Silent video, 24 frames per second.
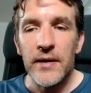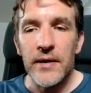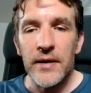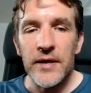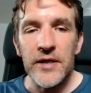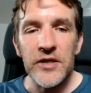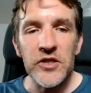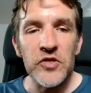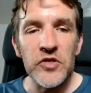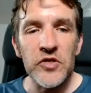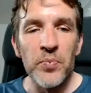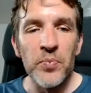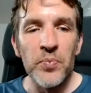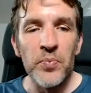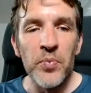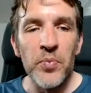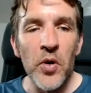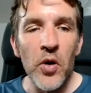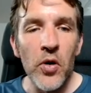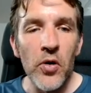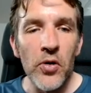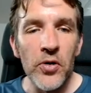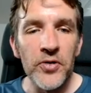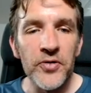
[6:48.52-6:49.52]
is
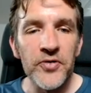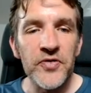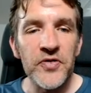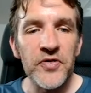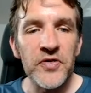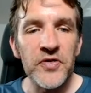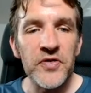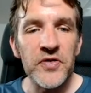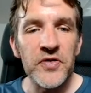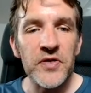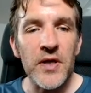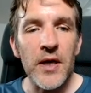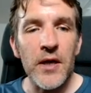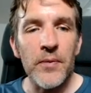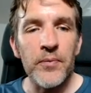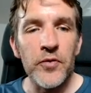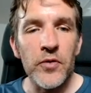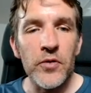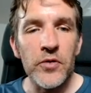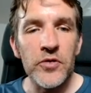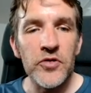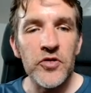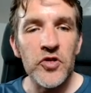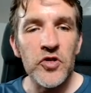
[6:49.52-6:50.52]
bold,
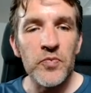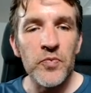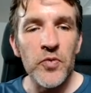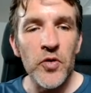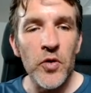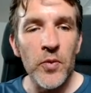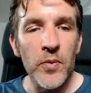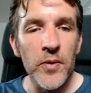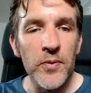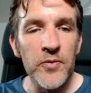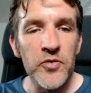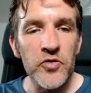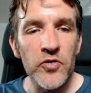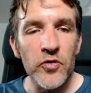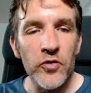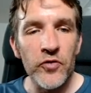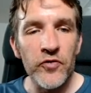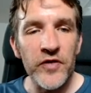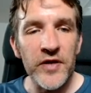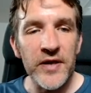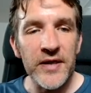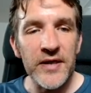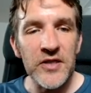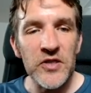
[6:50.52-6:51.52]
approaches problem
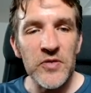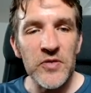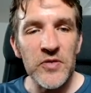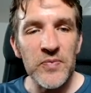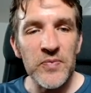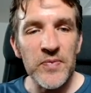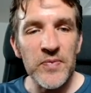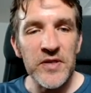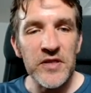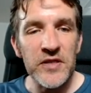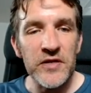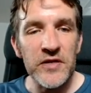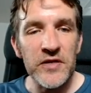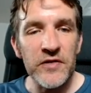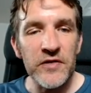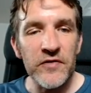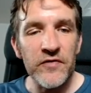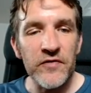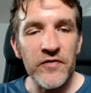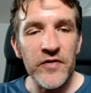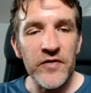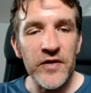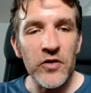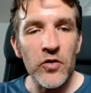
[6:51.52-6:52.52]
solving in a specific
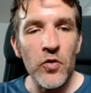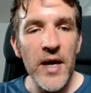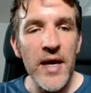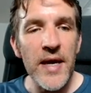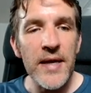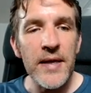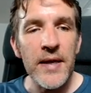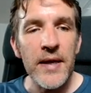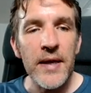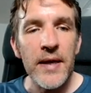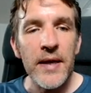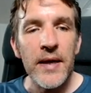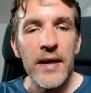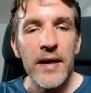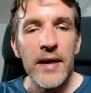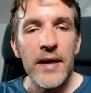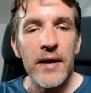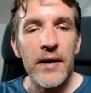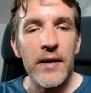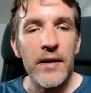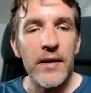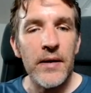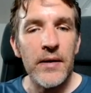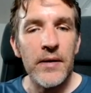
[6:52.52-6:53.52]
way,
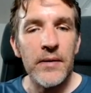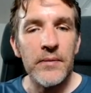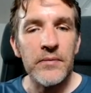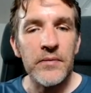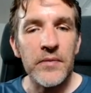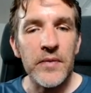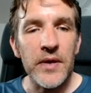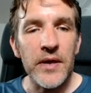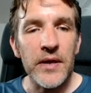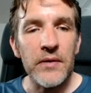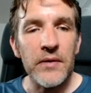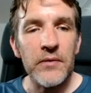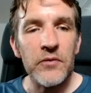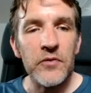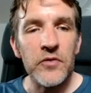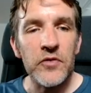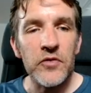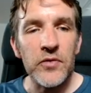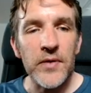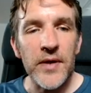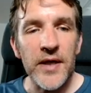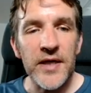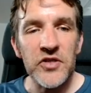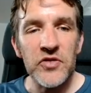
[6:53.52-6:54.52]

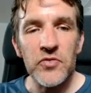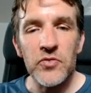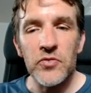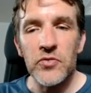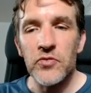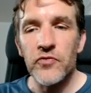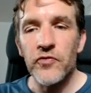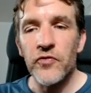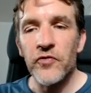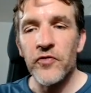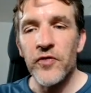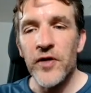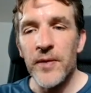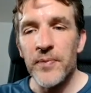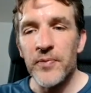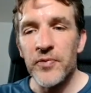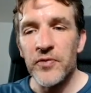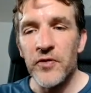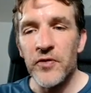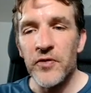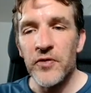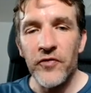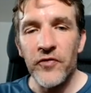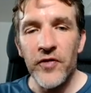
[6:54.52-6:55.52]
tries to flip
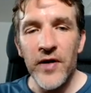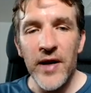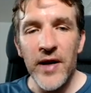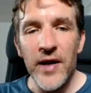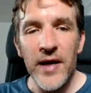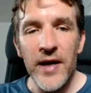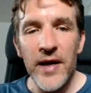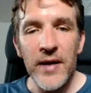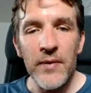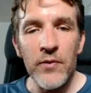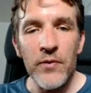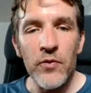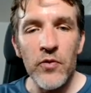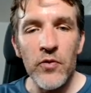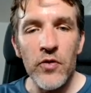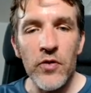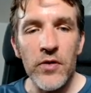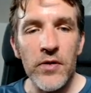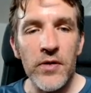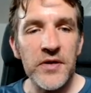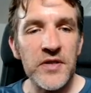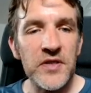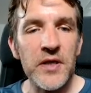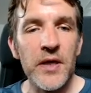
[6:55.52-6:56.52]
the
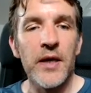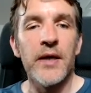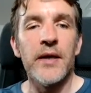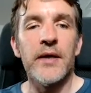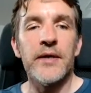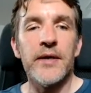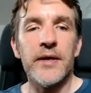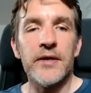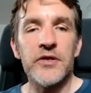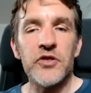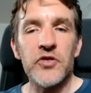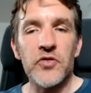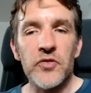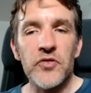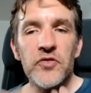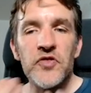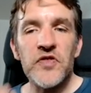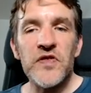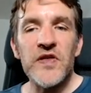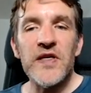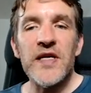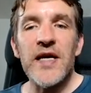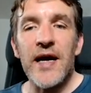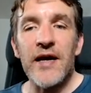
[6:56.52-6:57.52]
frameworks. Yeah, so you
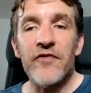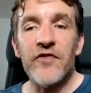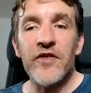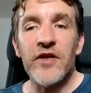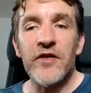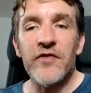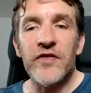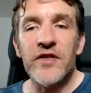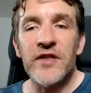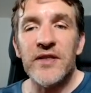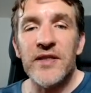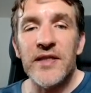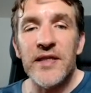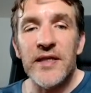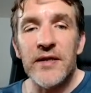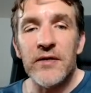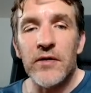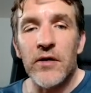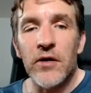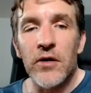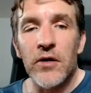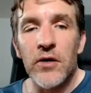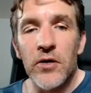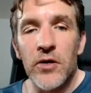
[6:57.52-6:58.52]
see I've given it here
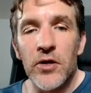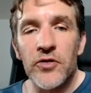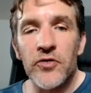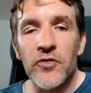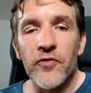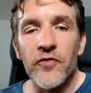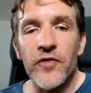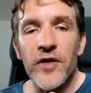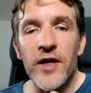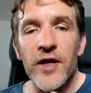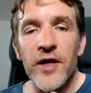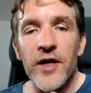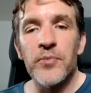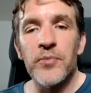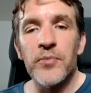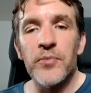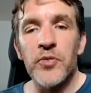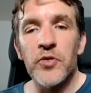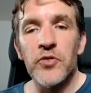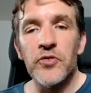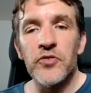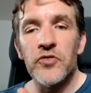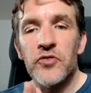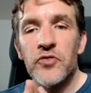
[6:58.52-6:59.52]
a lot of
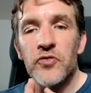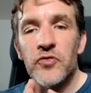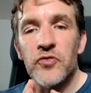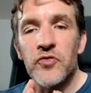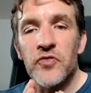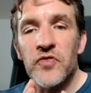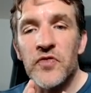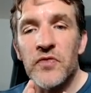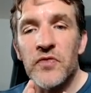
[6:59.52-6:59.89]
input to